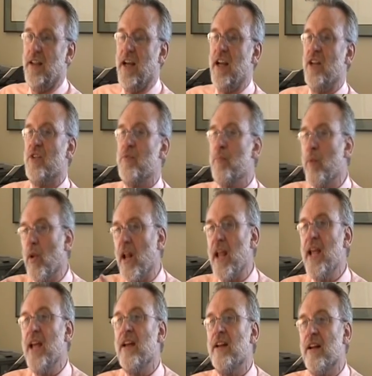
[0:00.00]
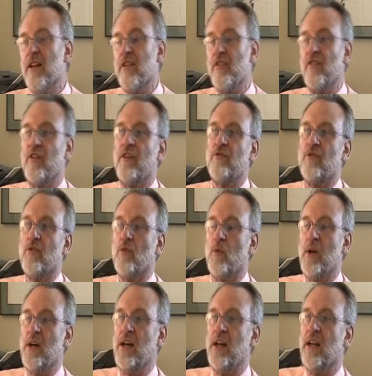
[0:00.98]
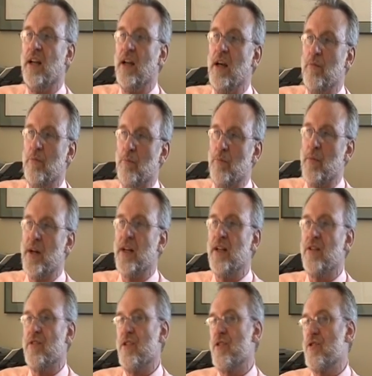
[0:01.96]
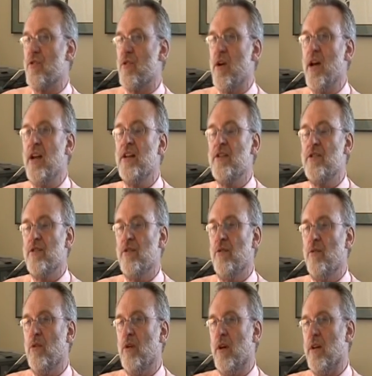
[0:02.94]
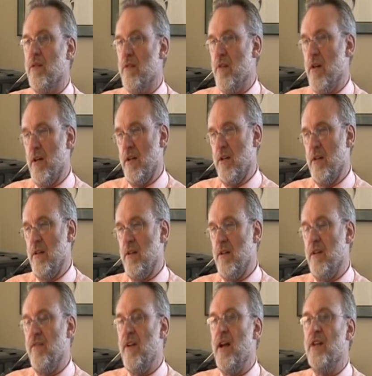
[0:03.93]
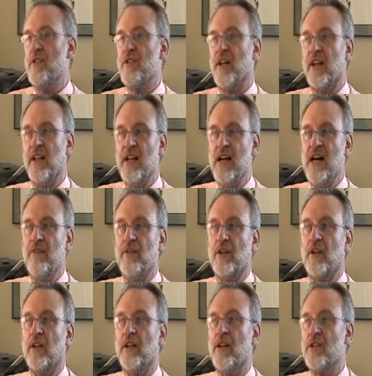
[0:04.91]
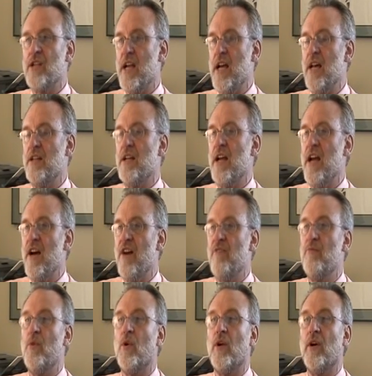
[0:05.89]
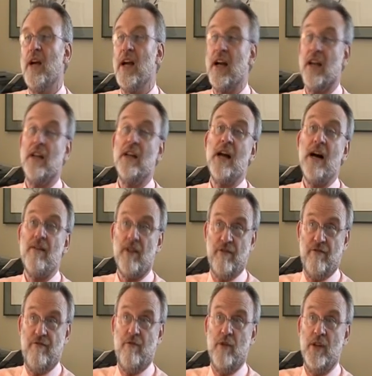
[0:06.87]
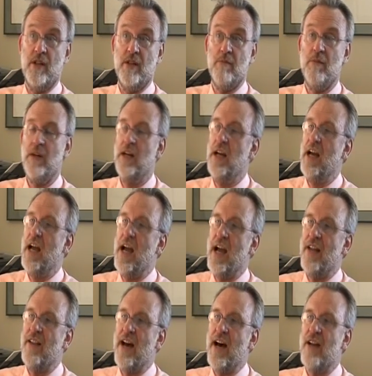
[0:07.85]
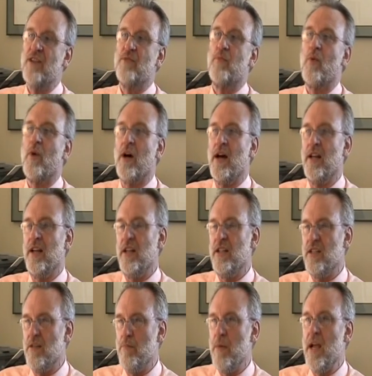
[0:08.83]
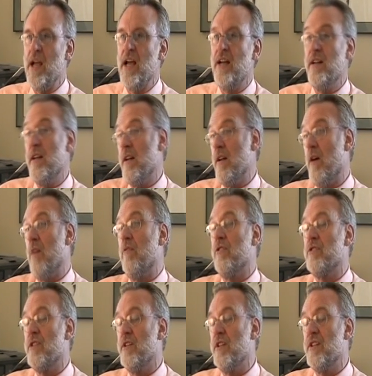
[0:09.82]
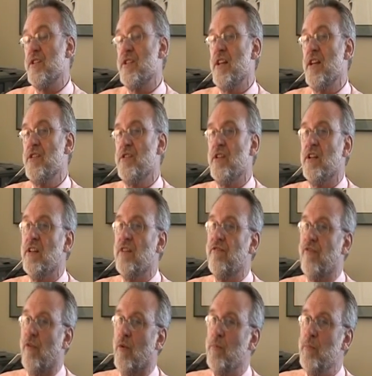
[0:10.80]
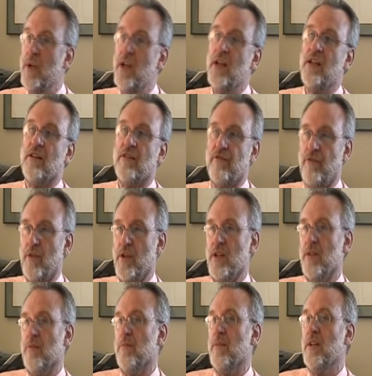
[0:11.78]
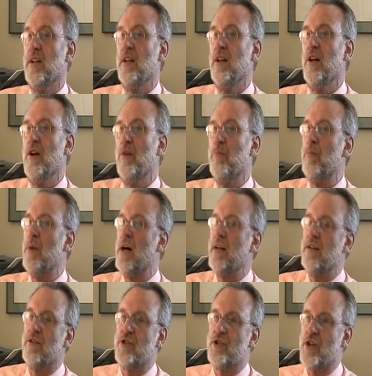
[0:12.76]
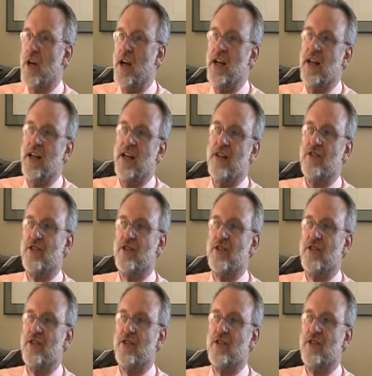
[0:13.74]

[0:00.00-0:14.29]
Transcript: and is planned in a central way. But as it's trying to advance economically, it's had to have more economic freedom, and that has brought a demand and almost a necessity for media freedom. But China